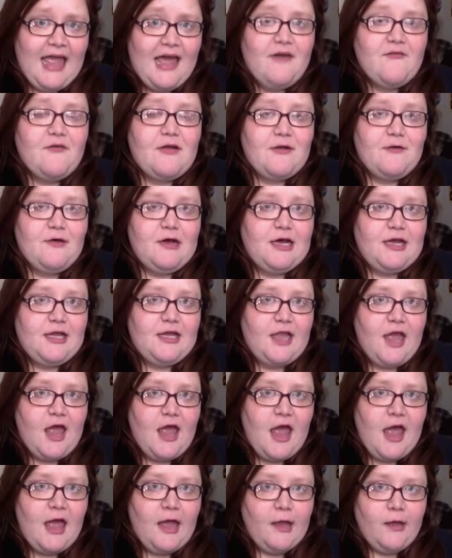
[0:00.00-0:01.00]
everyone,
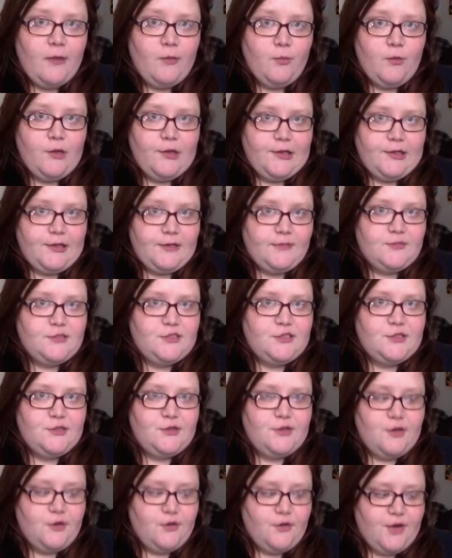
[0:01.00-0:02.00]
and welcome to
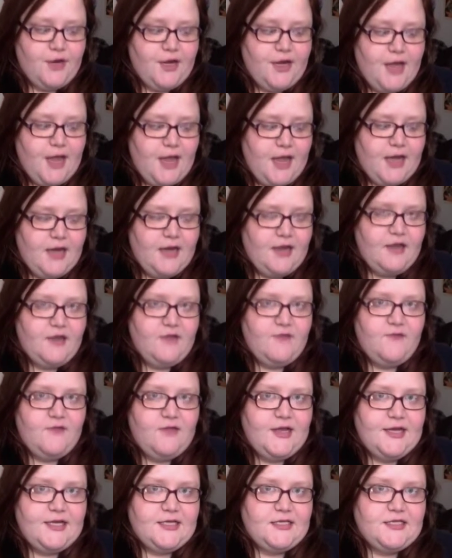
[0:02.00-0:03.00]
the Creative
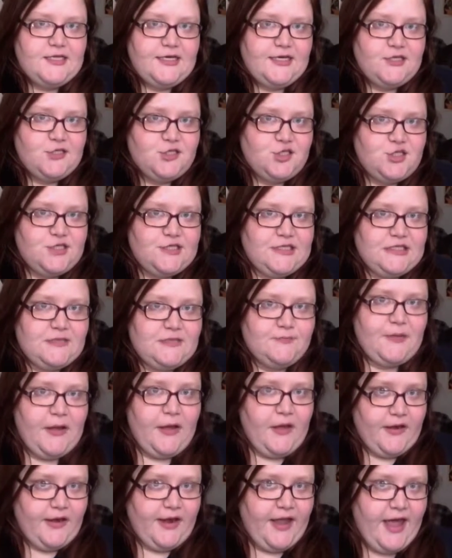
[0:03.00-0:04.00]
Knit-Ensions
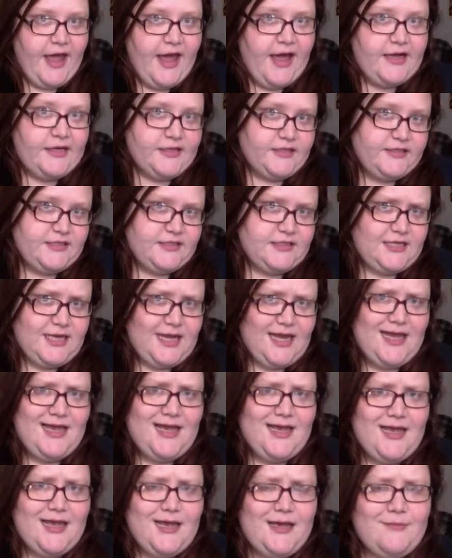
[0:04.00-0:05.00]
podcast,
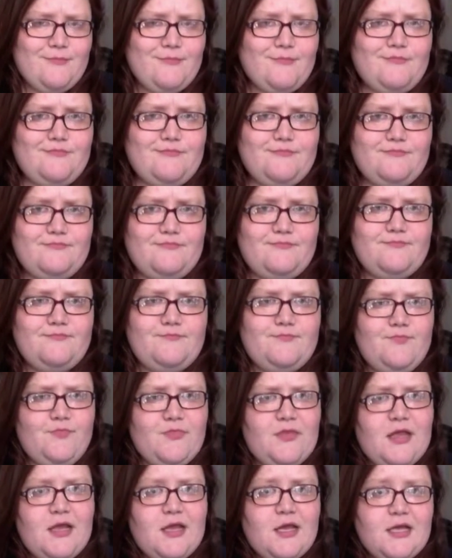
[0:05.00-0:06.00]
a
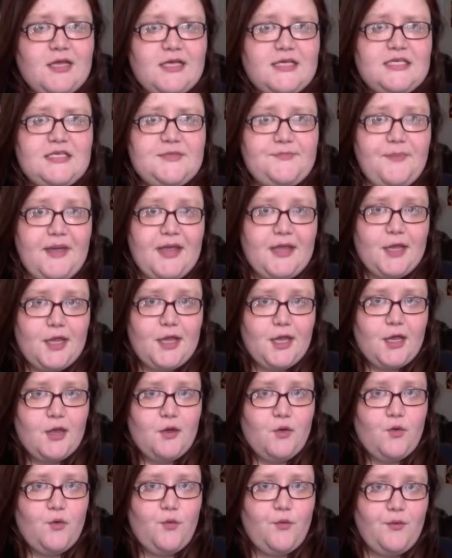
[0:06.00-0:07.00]

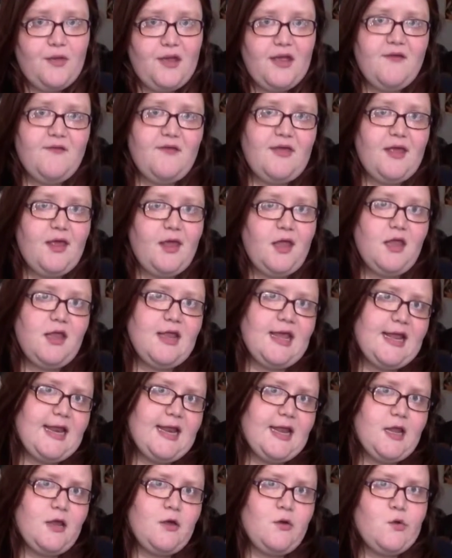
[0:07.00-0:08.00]
spinning, weaving,
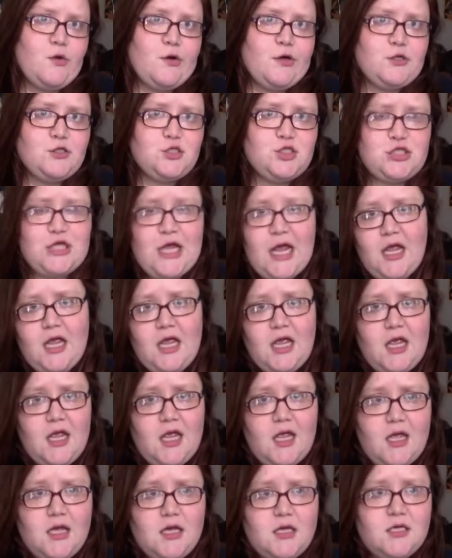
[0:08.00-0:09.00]
knitting,
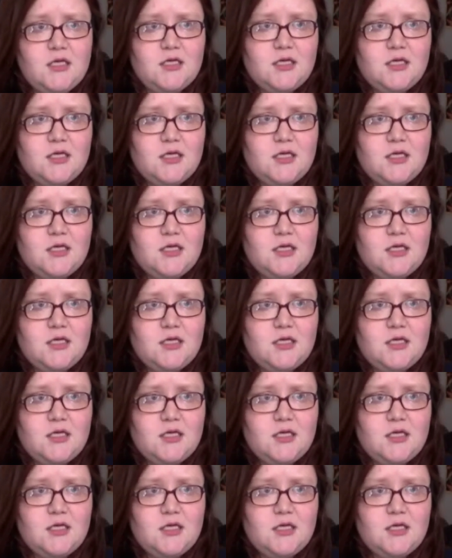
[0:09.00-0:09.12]
crochet,